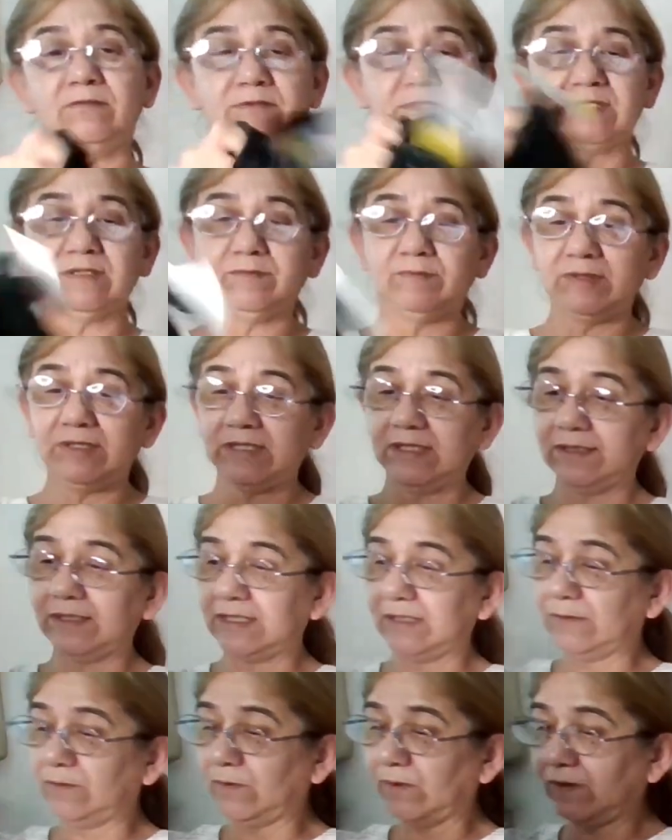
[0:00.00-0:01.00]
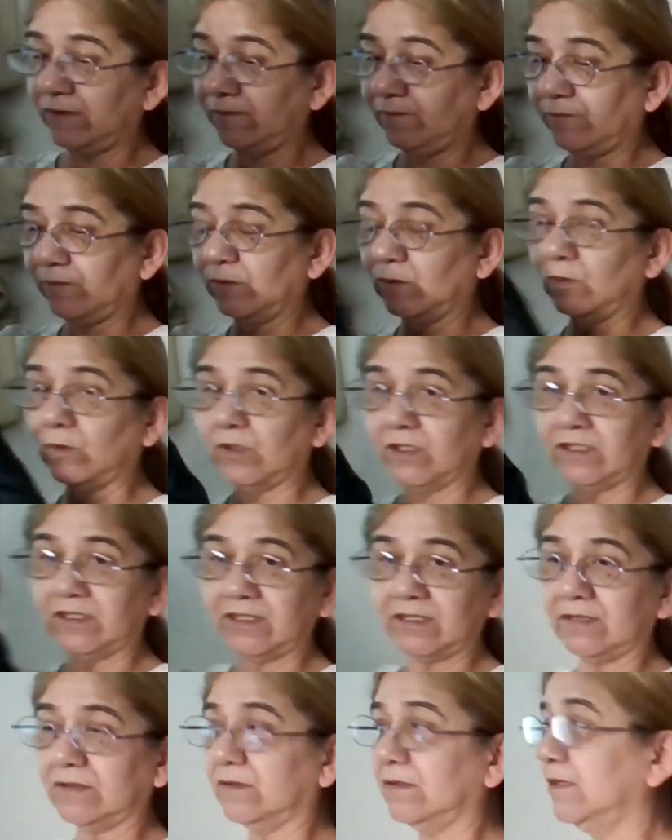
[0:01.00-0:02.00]
somebody can wear for
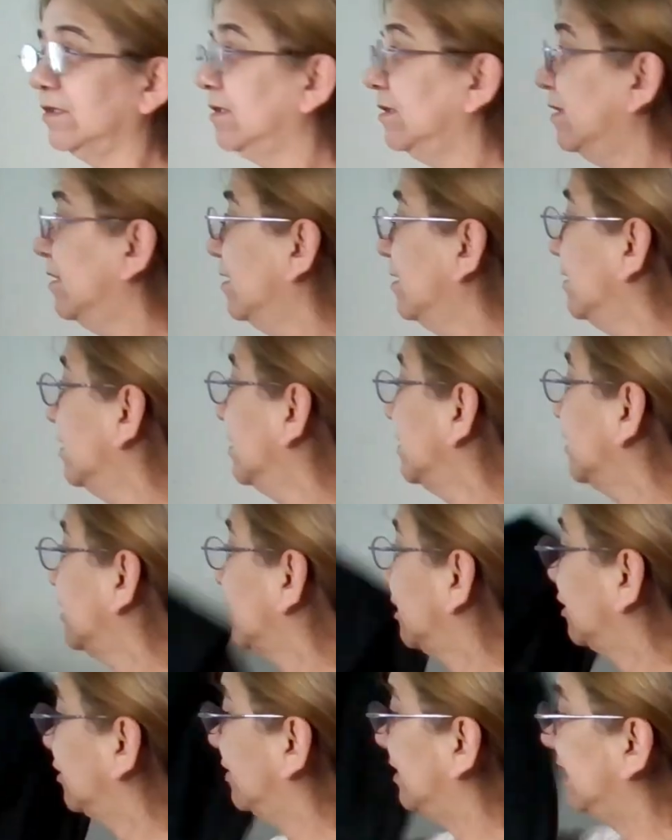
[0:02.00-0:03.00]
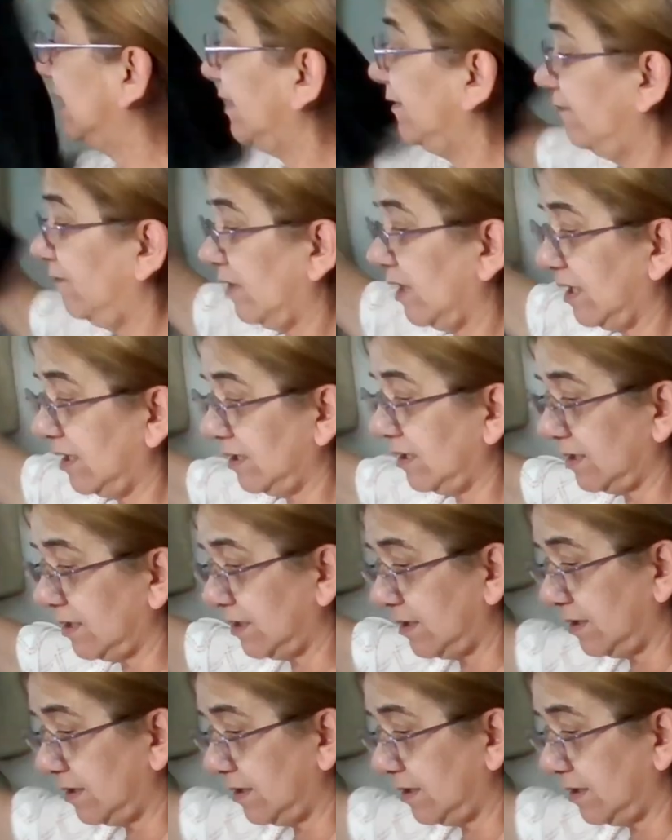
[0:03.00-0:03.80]
work or to an event